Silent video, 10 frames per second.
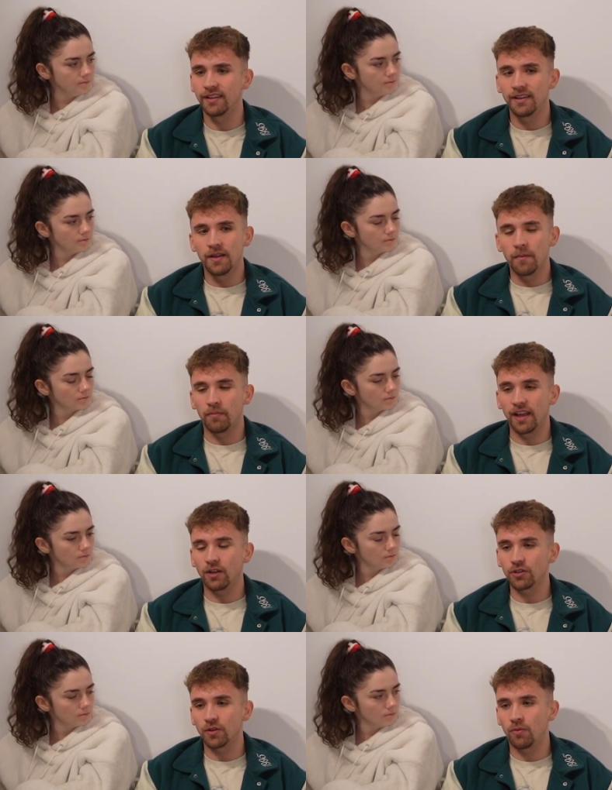Speaker 1: Tough. But it
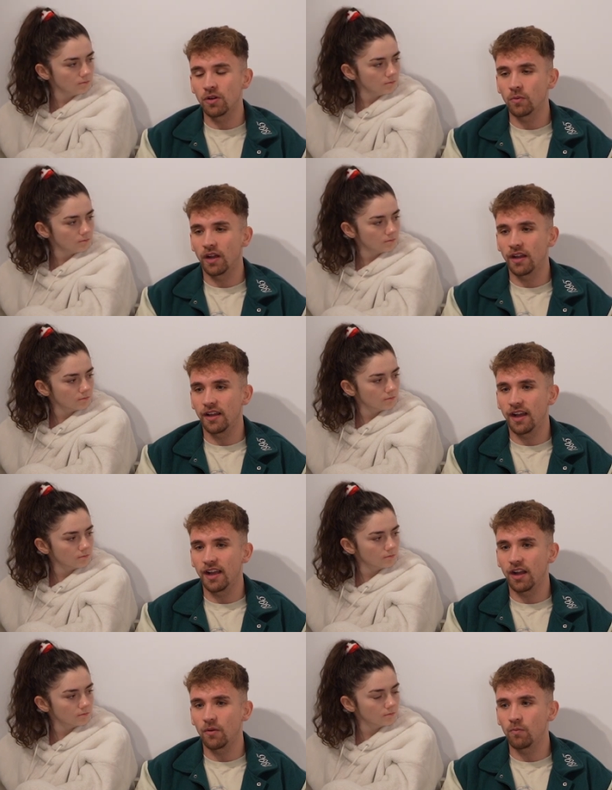got to a point where
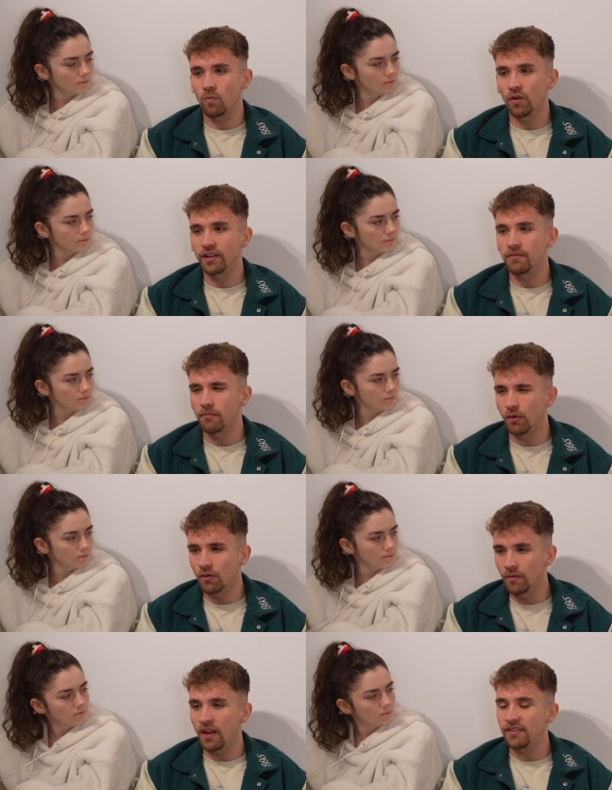I, I wanted
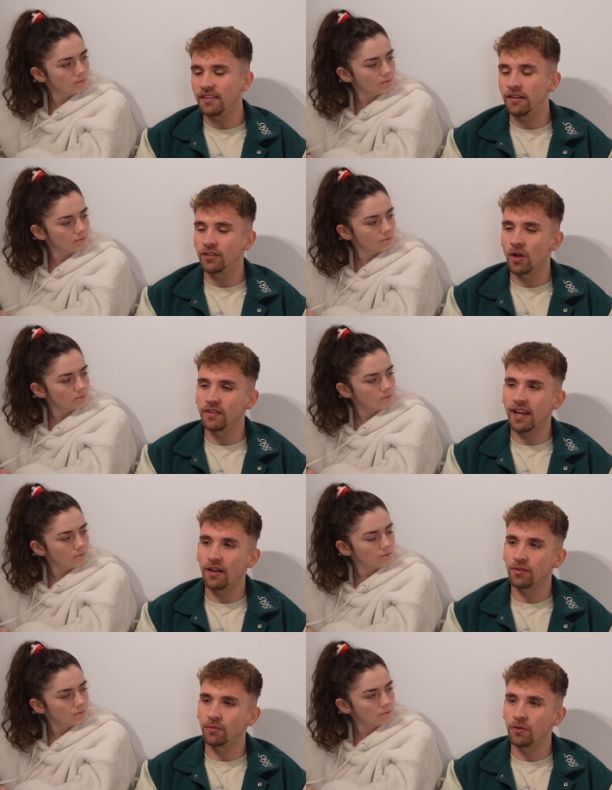more. But instead of going
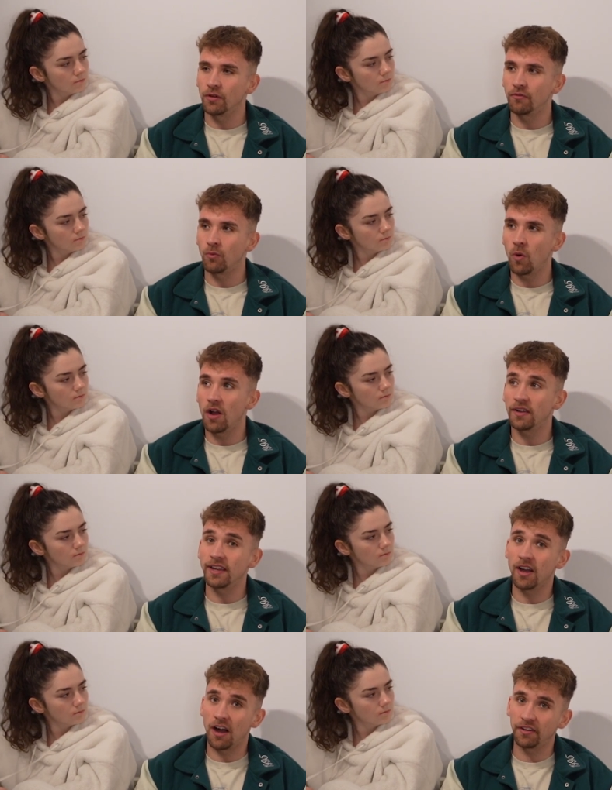down the route of
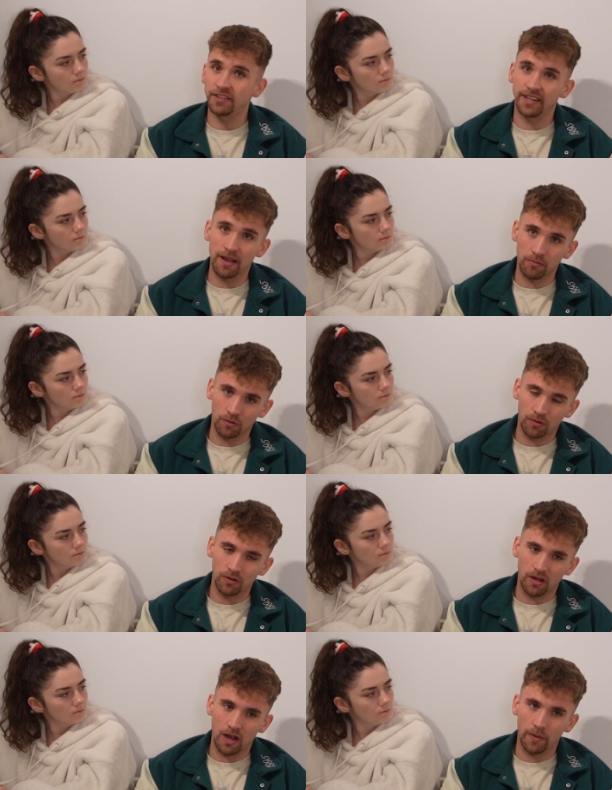working harder to get more,
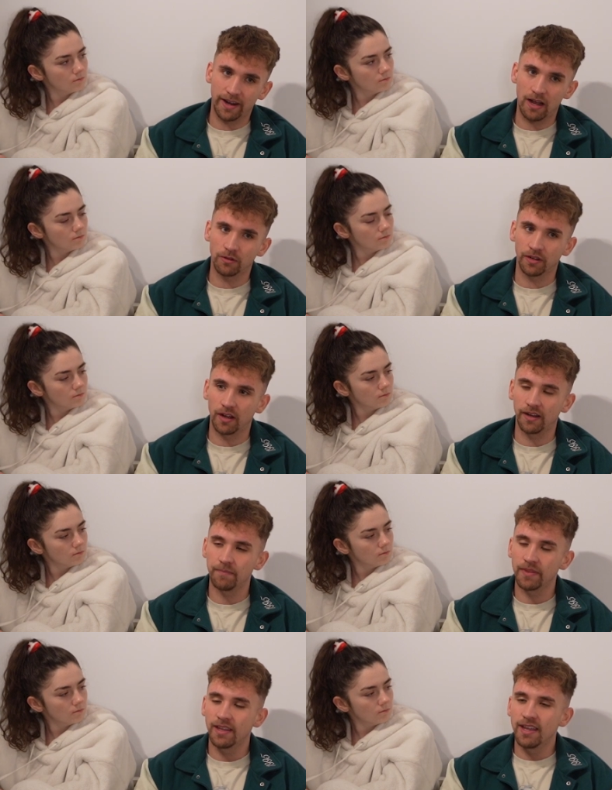I went, how can I?
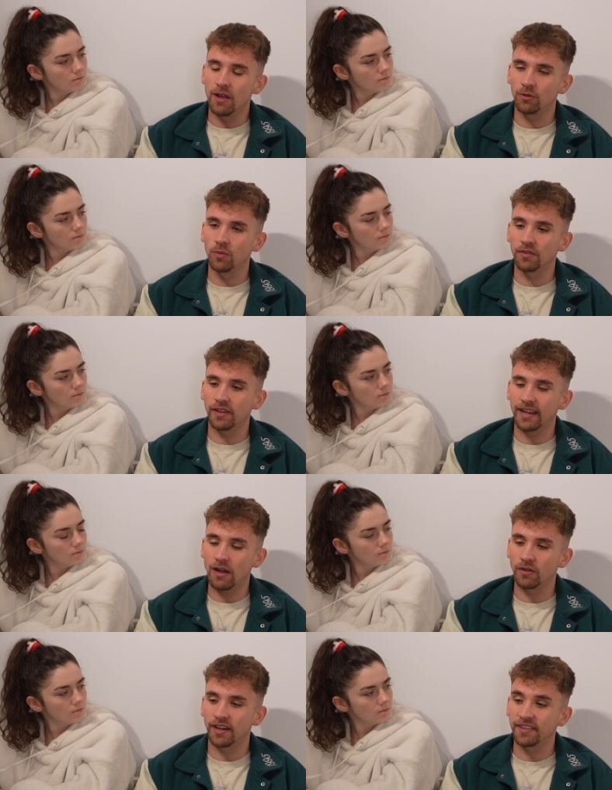It was almost like,
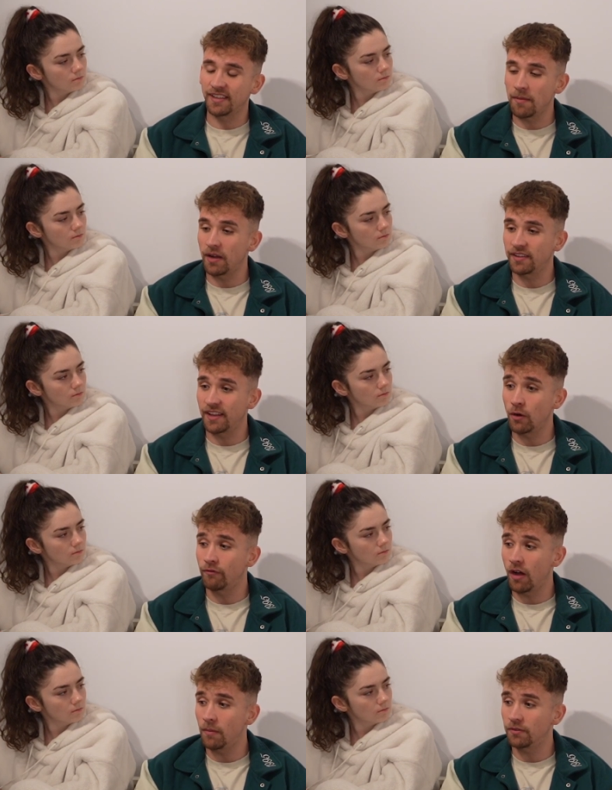how can I set
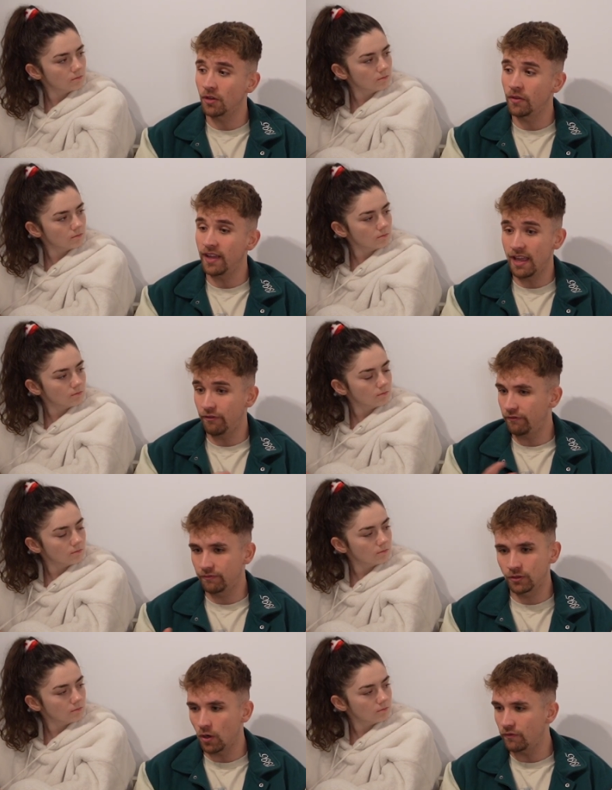myself up so that if
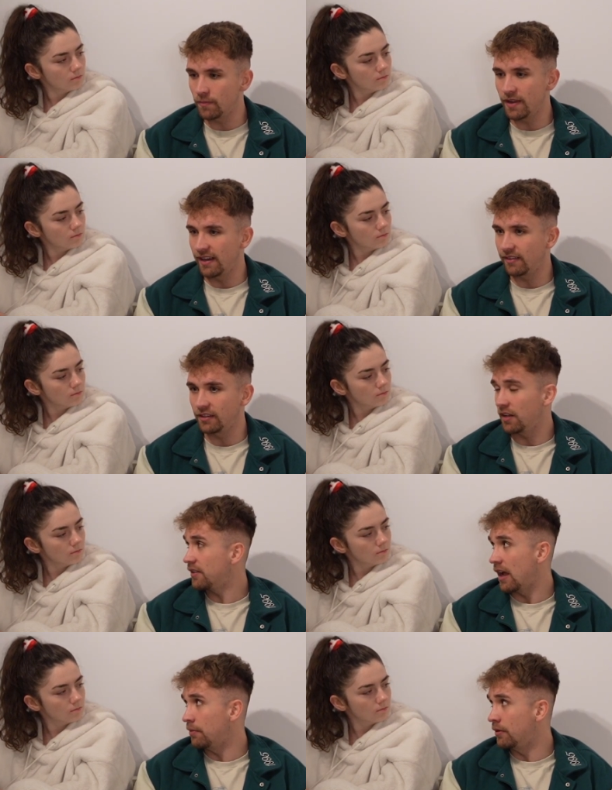God forbid anything does
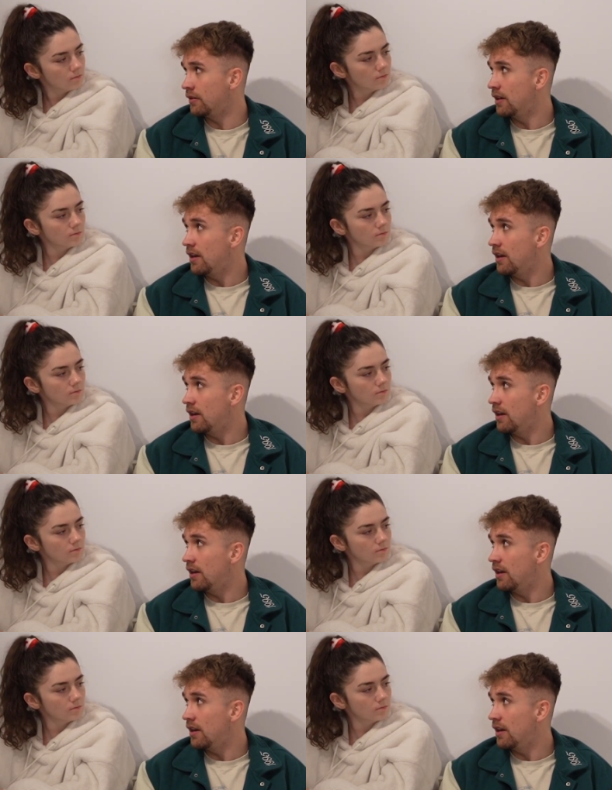happen,